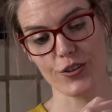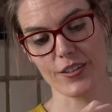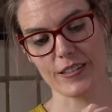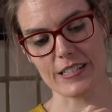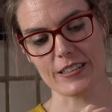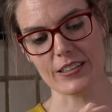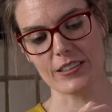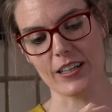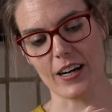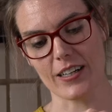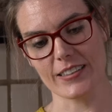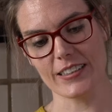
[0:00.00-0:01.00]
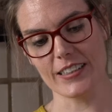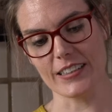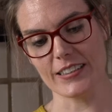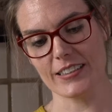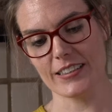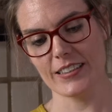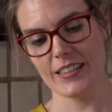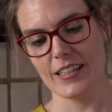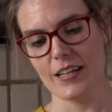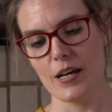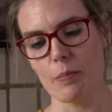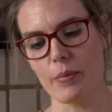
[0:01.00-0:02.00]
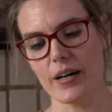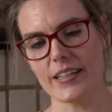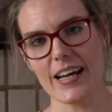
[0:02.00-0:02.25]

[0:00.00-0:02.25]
they're these little hard seeds, but